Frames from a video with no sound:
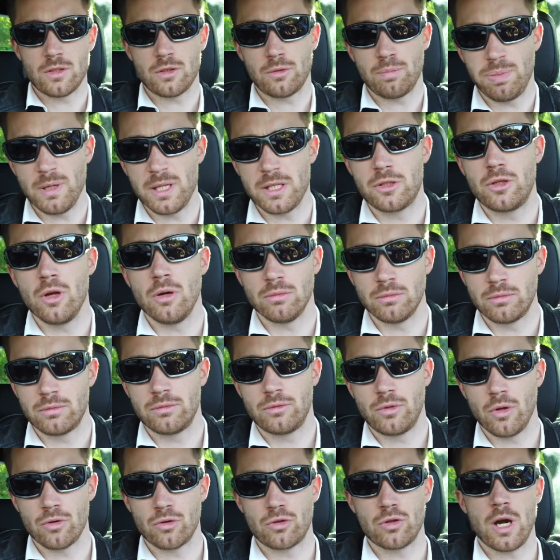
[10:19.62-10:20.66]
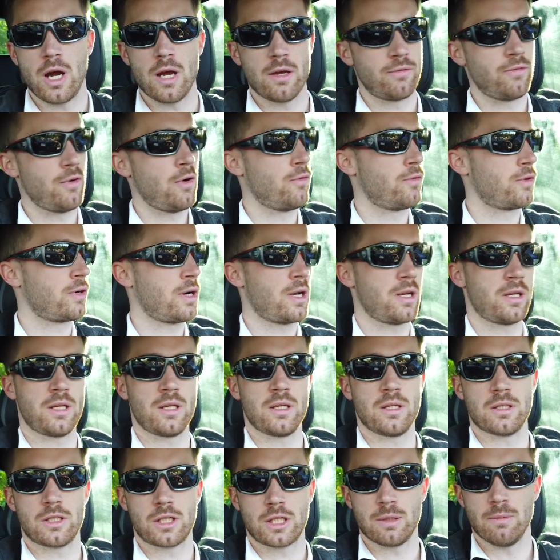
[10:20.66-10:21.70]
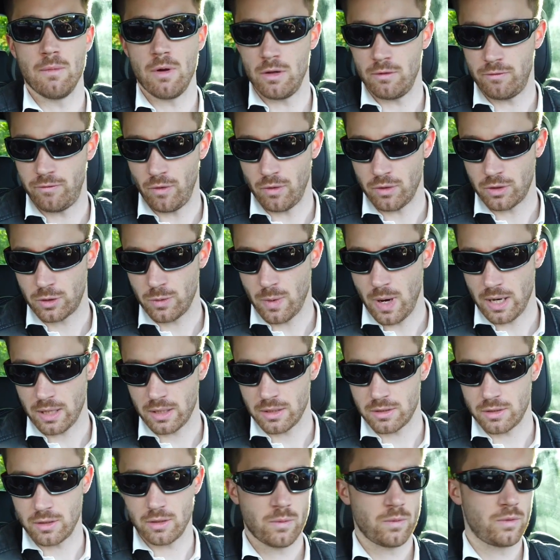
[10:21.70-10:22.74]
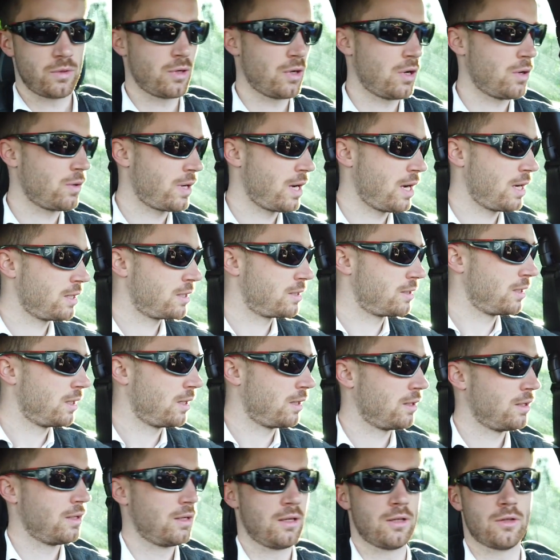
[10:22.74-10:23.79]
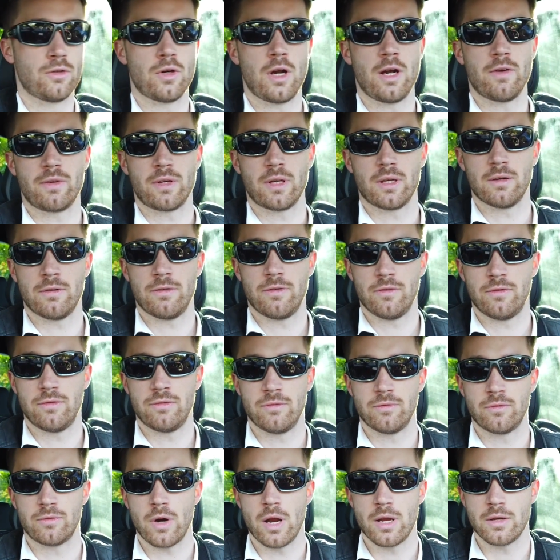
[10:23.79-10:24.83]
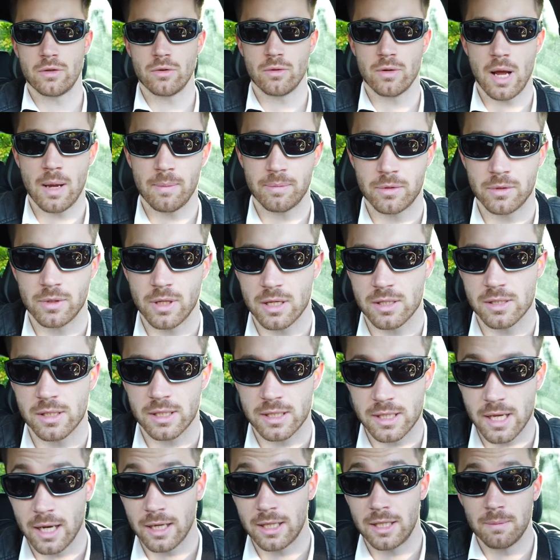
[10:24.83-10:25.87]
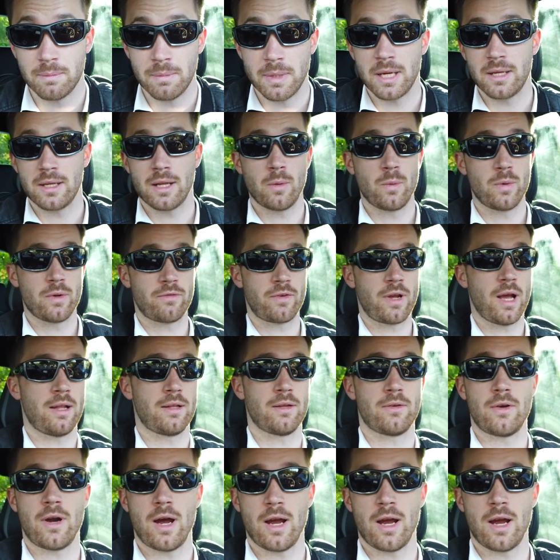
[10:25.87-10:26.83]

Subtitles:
Just please don't drive over any small Volkswagens. You know, guys, driving a Ranger Raptor doesn't exactly mean that we've got the